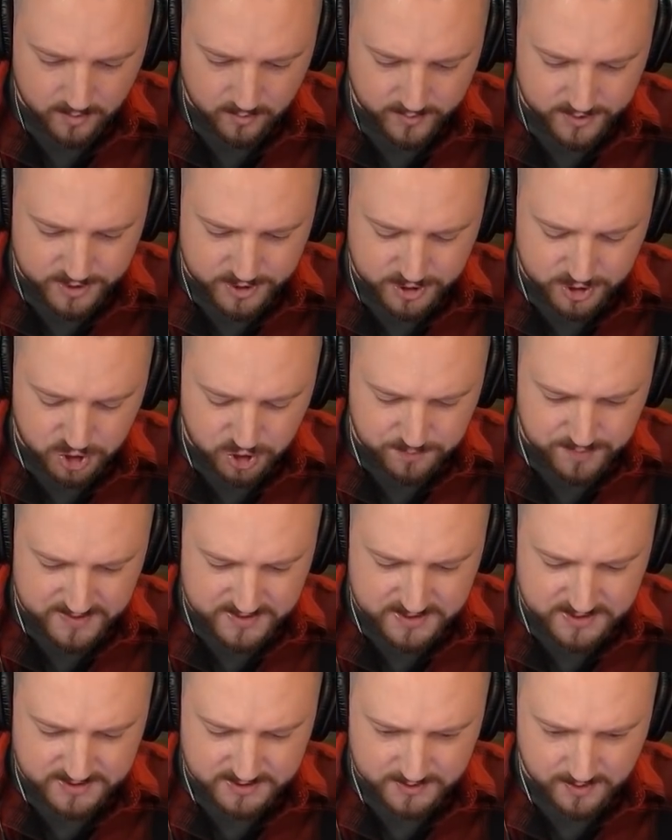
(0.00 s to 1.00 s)
we should be
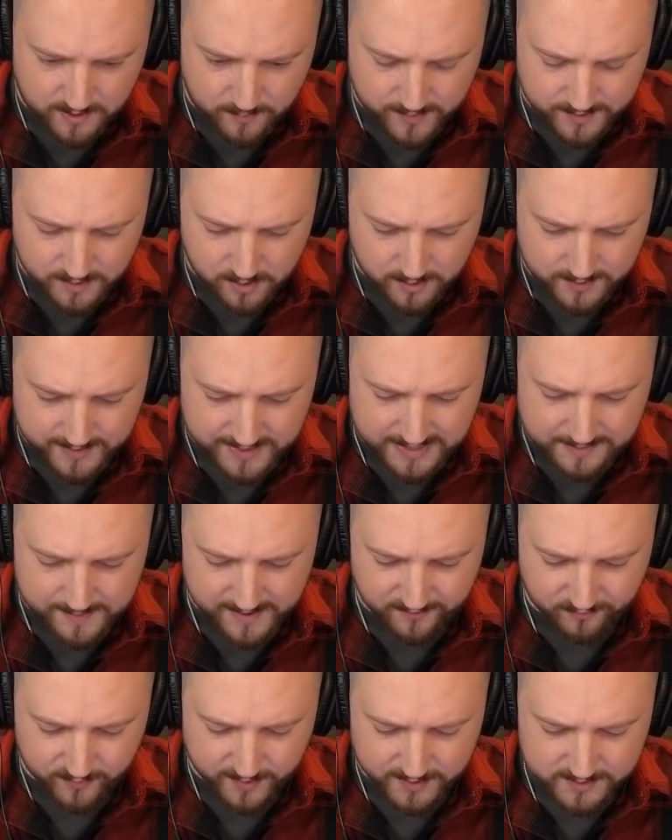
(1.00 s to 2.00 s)
somewhat okay,
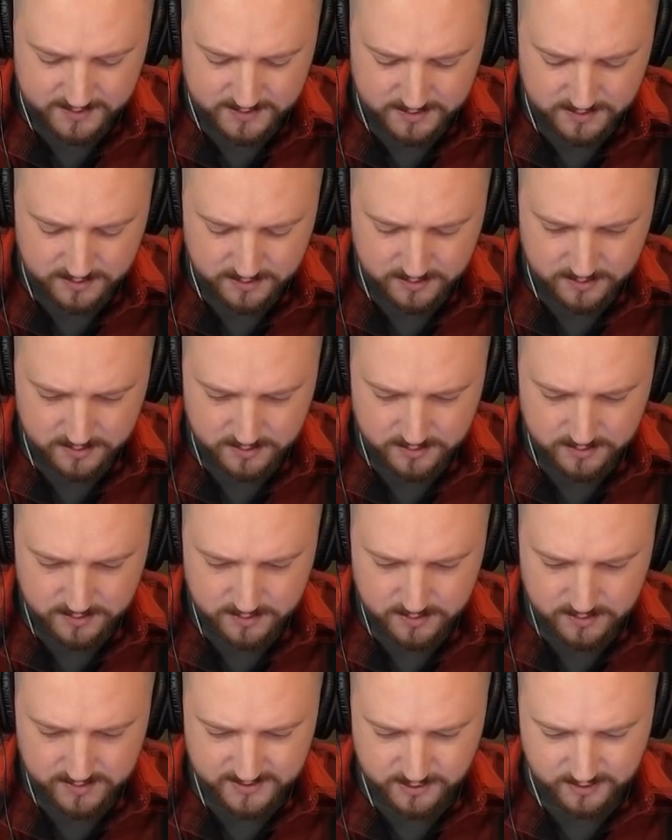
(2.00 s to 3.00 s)
my friends.
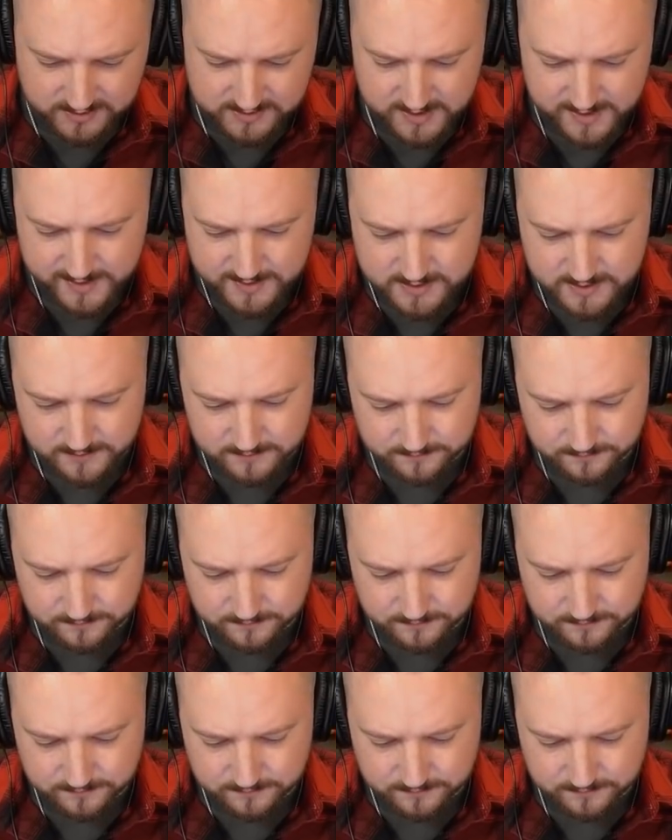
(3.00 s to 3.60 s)
Let's go like this.